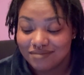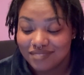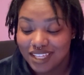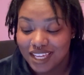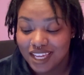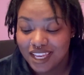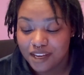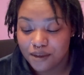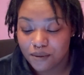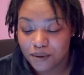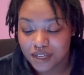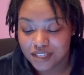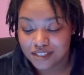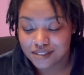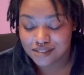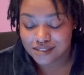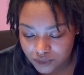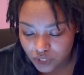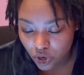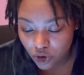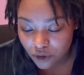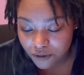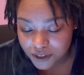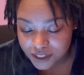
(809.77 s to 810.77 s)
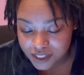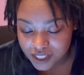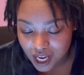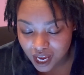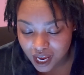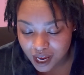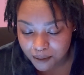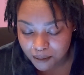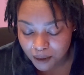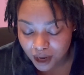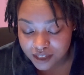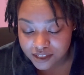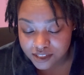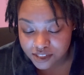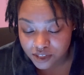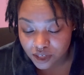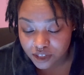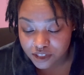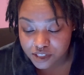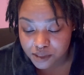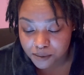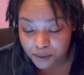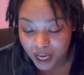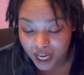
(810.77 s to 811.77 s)
Anyways, over time, I
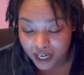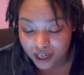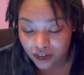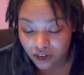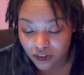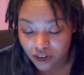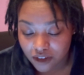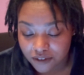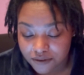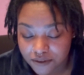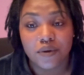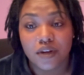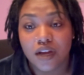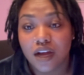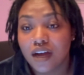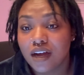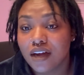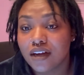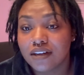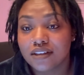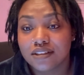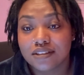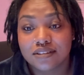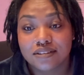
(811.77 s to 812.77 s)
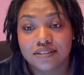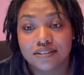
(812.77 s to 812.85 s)
start to back off. No,